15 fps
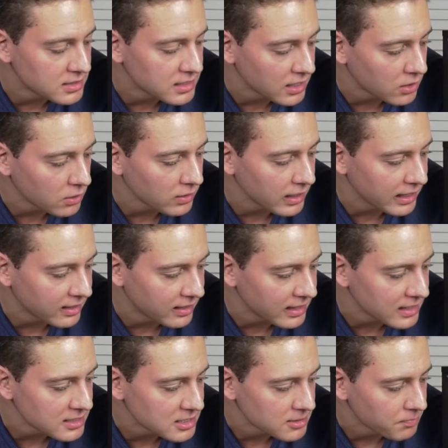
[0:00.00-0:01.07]
zero like
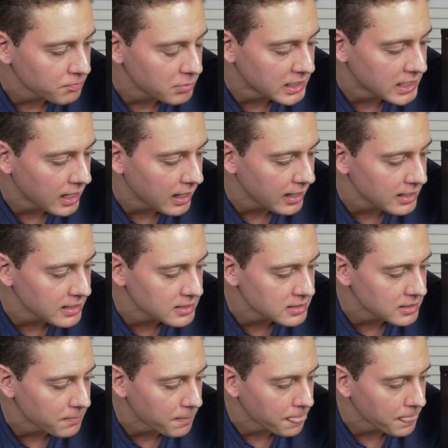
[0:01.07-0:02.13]
this
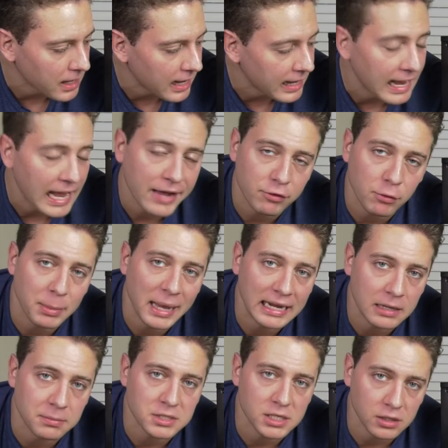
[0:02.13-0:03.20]
because I have a
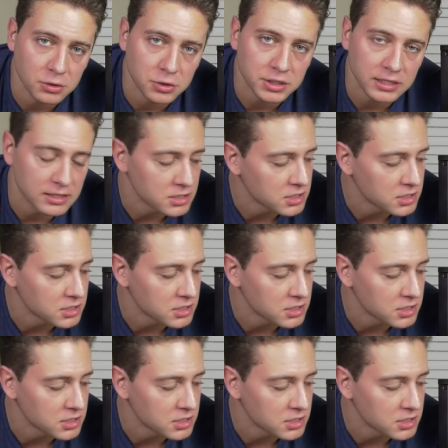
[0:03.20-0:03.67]
backup solution.